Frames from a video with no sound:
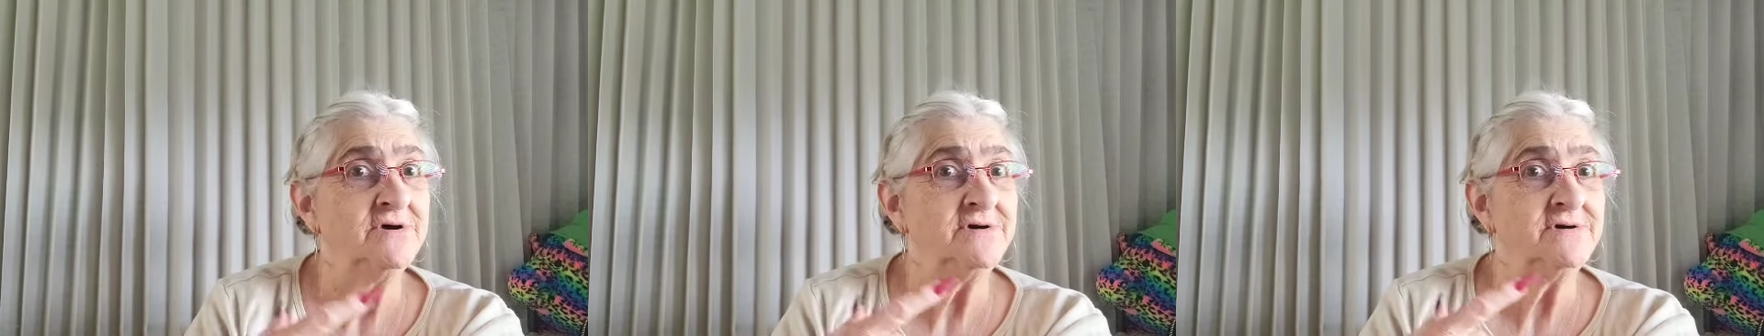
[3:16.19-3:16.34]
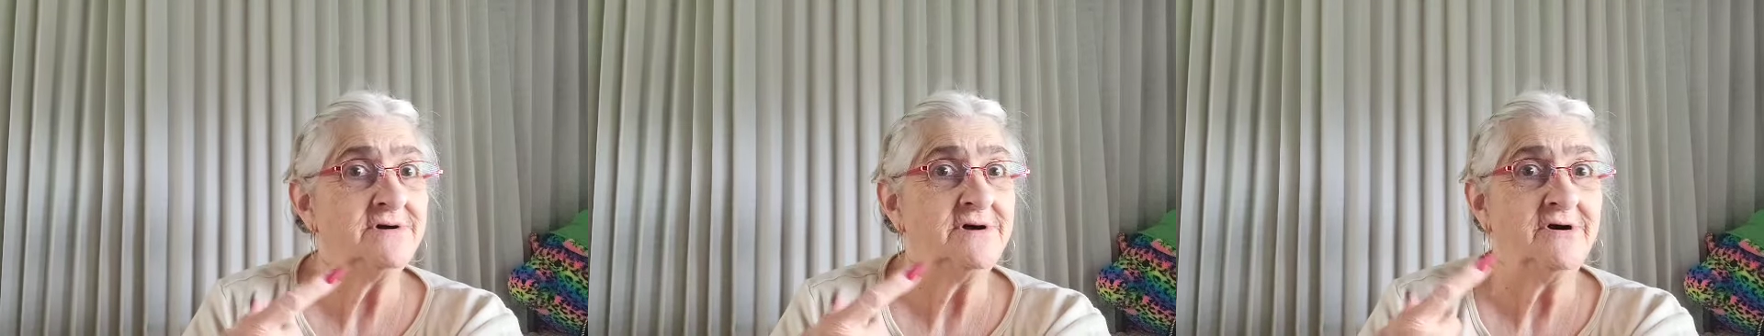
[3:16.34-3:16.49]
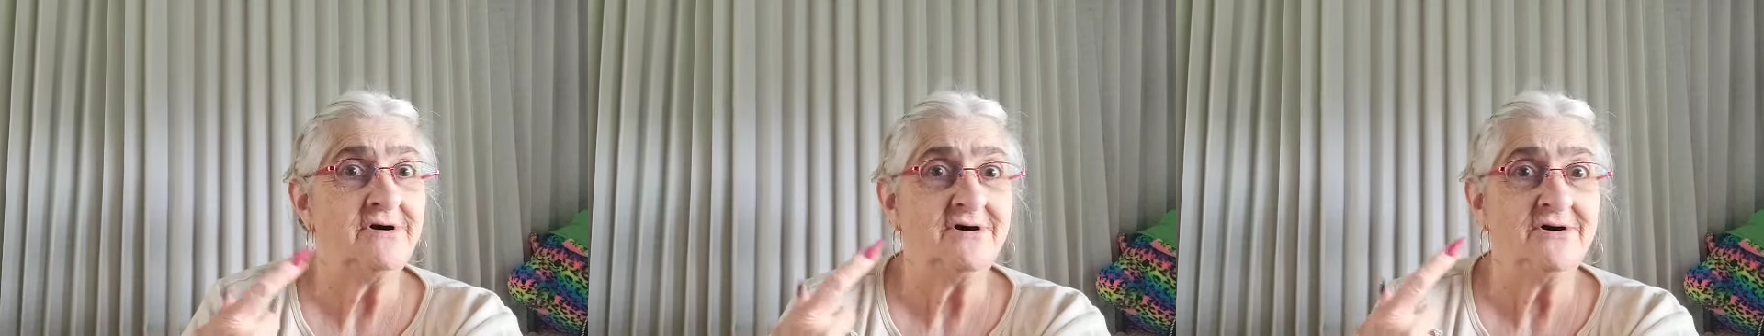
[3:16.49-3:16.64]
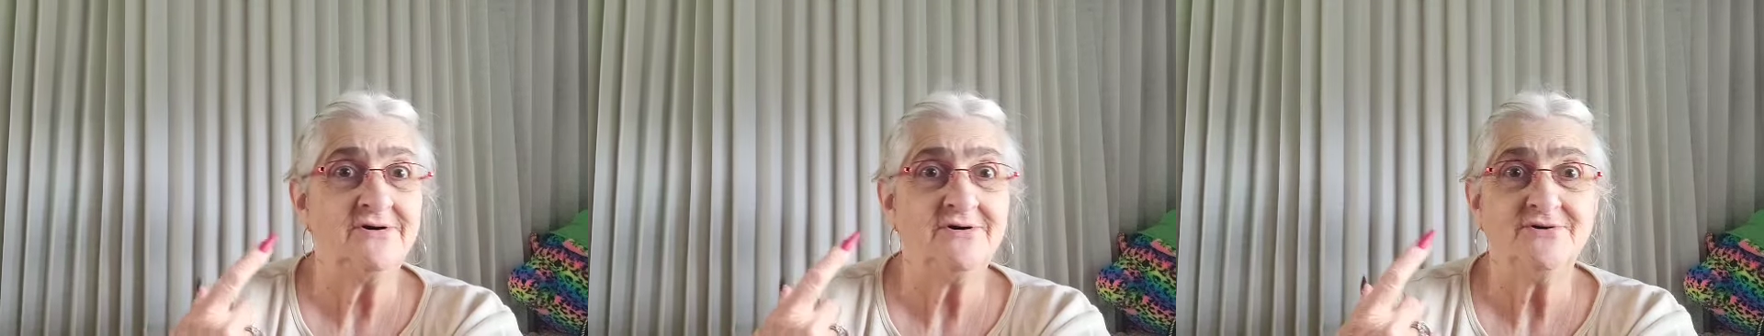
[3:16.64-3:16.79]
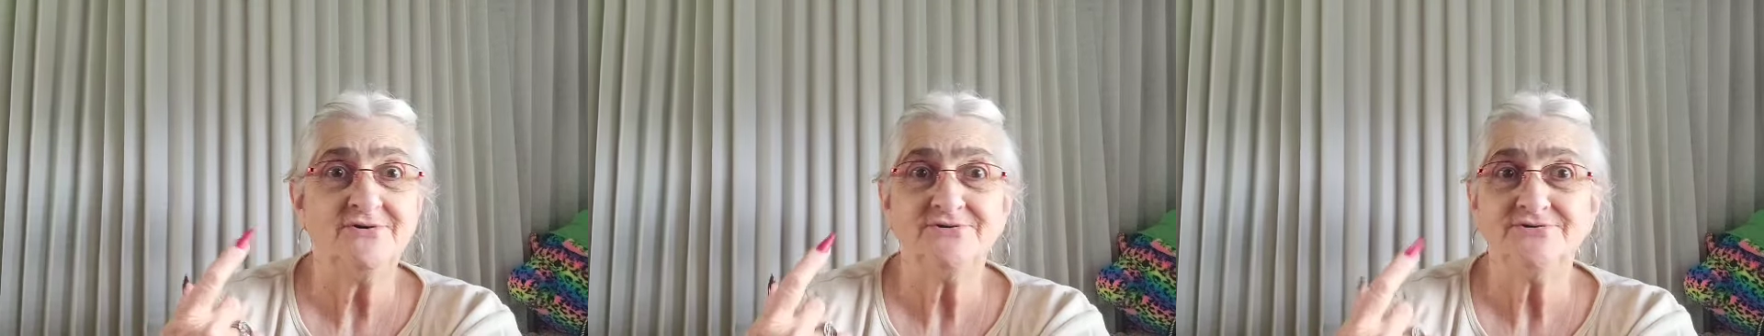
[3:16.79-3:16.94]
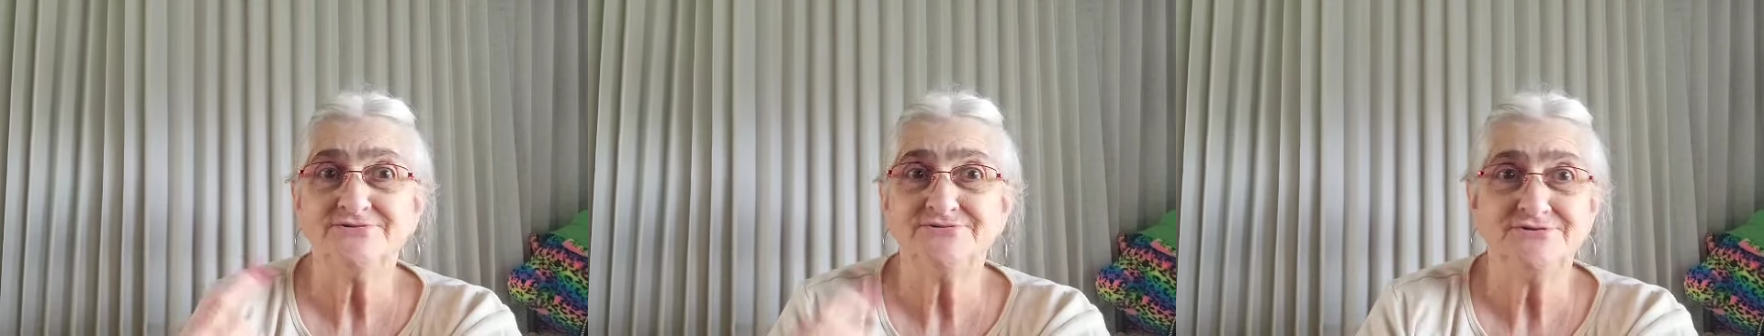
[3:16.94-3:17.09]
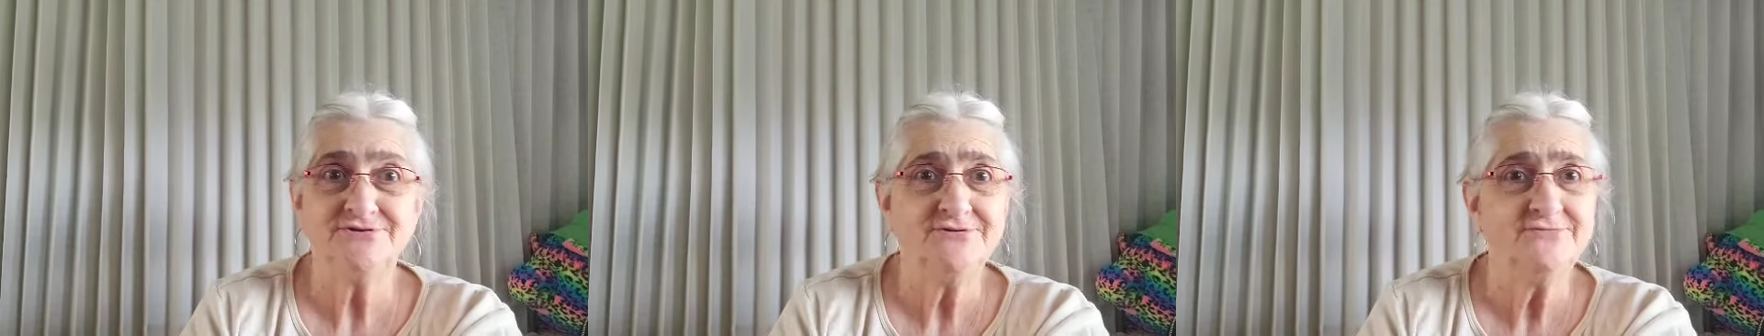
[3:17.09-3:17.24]

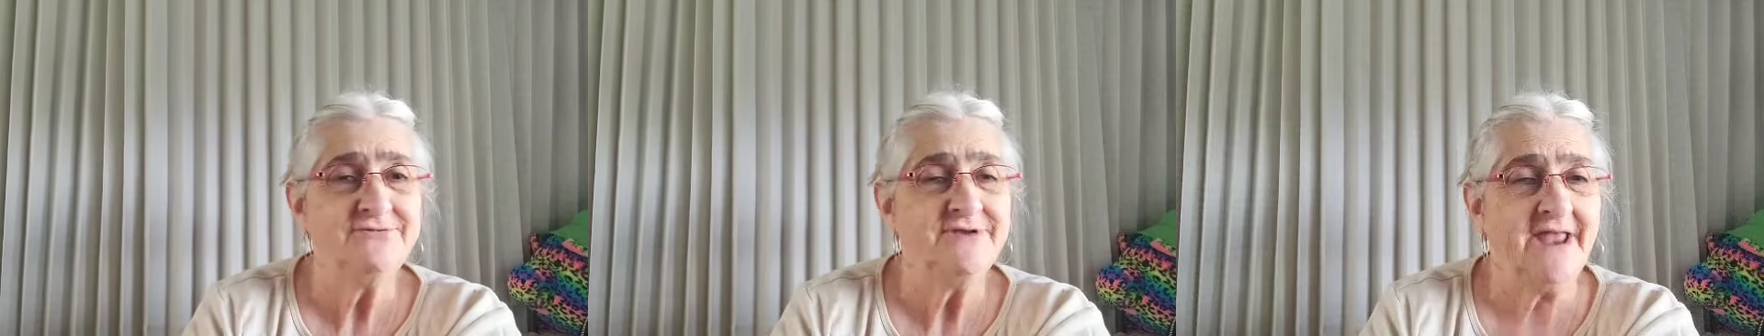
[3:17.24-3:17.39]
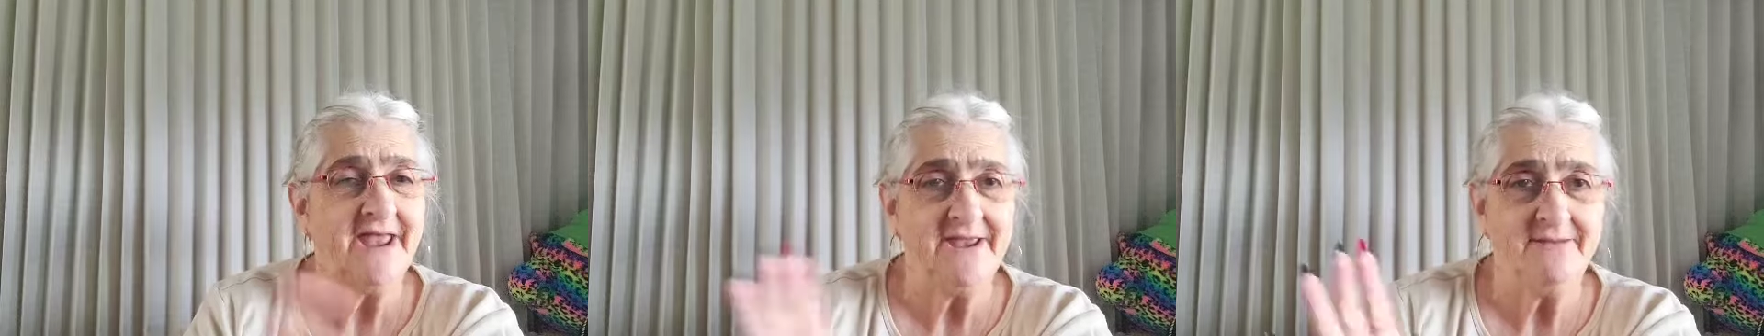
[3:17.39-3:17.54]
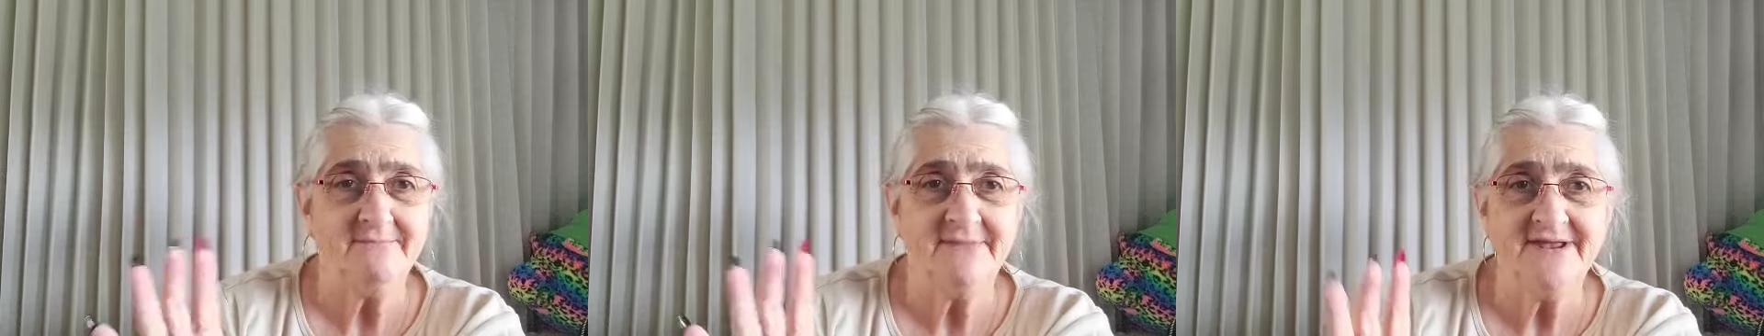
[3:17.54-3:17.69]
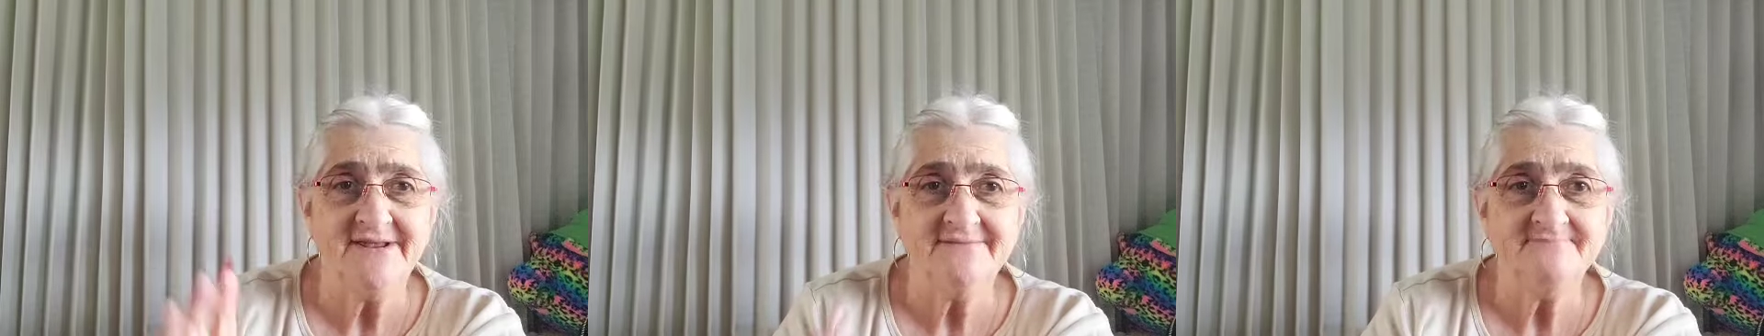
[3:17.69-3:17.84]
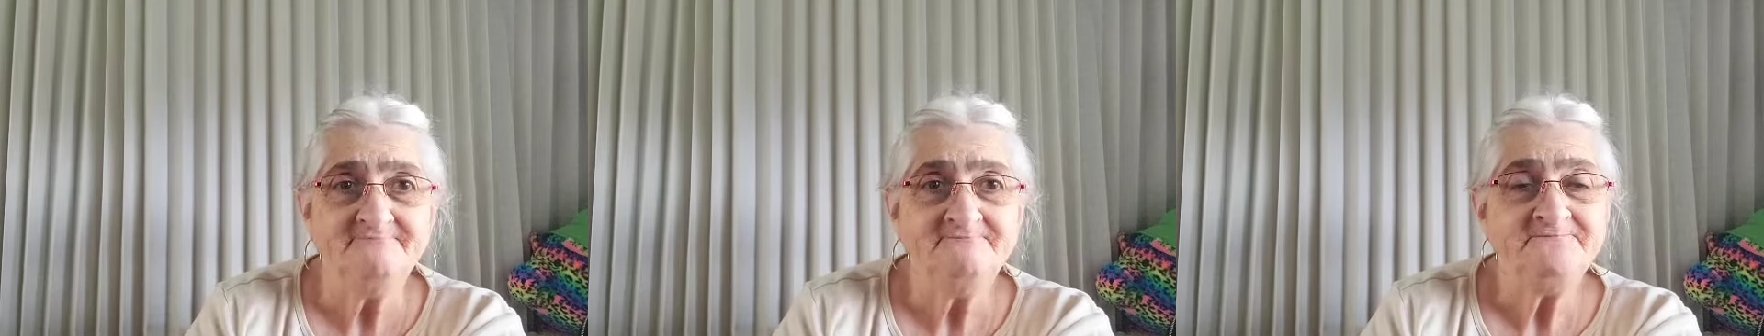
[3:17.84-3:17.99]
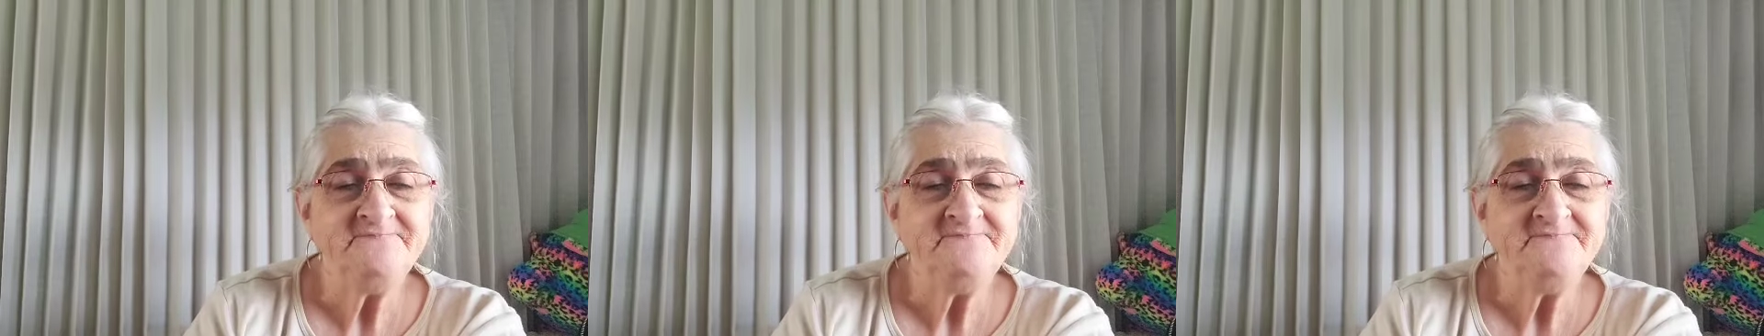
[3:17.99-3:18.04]
hauls, you name it.